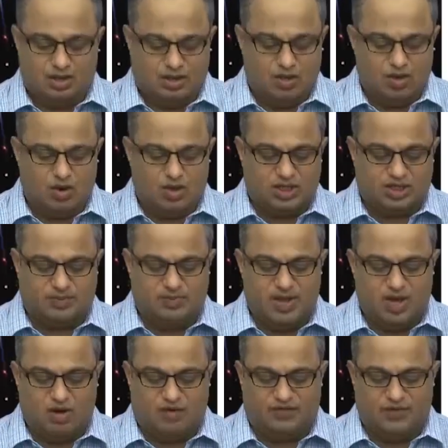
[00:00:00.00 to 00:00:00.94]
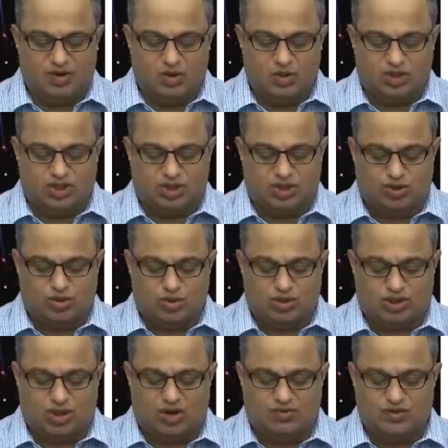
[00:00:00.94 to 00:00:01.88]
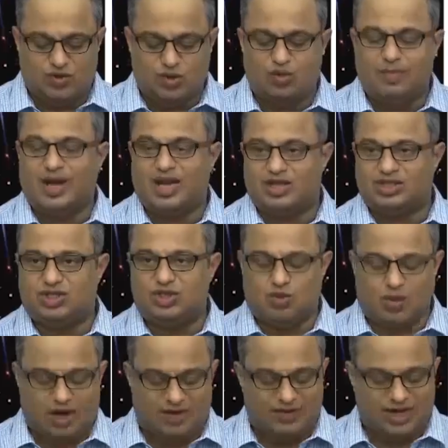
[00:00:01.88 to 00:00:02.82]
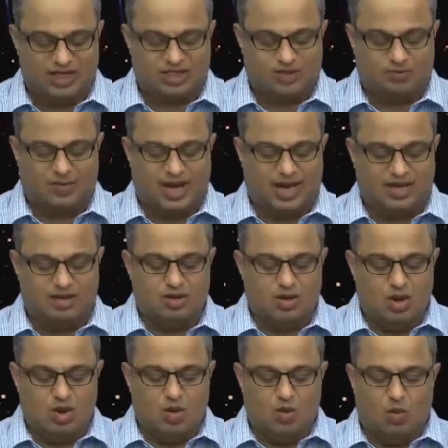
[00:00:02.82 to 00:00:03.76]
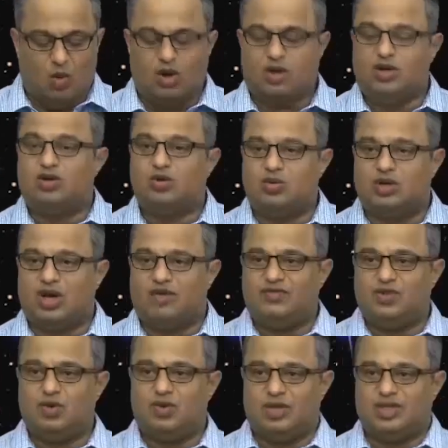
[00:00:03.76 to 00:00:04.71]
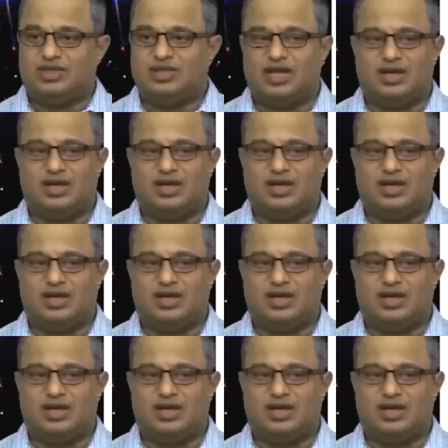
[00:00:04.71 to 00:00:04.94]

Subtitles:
Notice p of u is 2 tau u minus u. I will explain what 2 tau u is.